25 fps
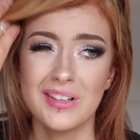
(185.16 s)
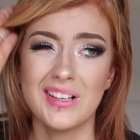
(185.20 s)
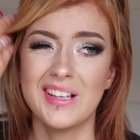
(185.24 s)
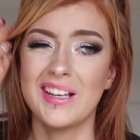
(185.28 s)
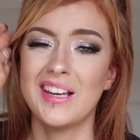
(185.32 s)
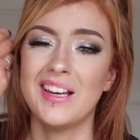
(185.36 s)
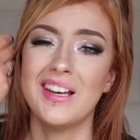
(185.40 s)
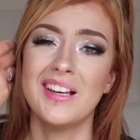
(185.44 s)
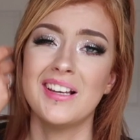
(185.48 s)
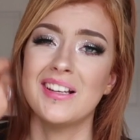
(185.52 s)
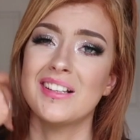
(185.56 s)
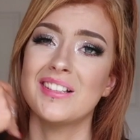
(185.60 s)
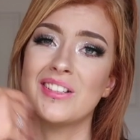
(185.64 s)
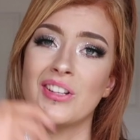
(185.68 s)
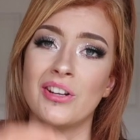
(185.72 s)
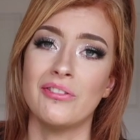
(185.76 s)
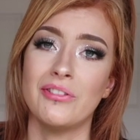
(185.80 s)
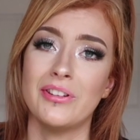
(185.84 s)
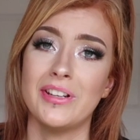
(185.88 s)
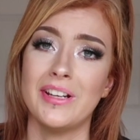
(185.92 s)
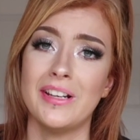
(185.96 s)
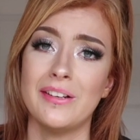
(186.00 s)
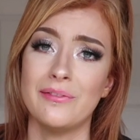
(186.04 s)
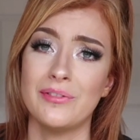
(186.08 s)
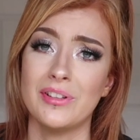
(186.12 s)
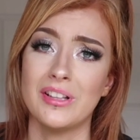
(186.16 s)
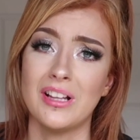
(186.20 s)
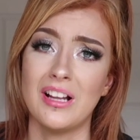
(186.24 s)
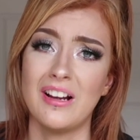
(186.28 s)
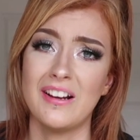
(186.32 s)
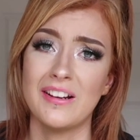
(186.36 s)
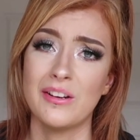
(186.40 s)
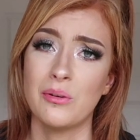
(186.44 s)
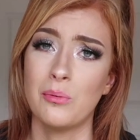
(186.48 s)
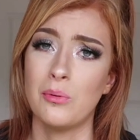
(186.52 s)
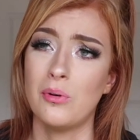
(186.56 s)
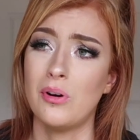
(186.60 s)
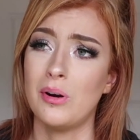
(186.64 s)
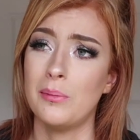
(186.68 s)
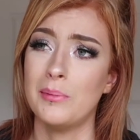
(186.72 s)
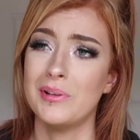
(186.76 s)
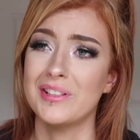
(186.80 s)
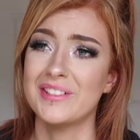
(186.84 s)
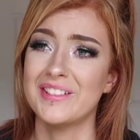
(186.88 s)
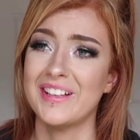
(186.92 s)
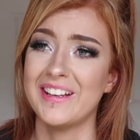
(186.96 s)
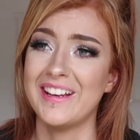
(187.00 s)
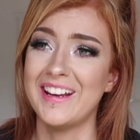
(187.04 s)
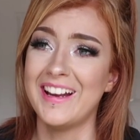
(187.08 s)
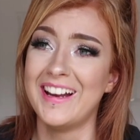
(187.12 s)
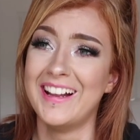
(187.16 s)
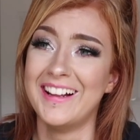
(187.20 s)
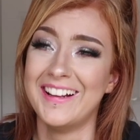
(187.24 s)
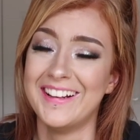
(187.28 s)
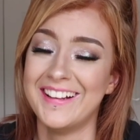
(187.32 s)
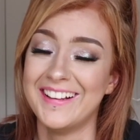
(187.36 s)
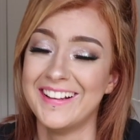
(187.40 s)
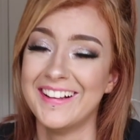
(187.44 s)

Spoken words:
It's not really anything like, what am I saying?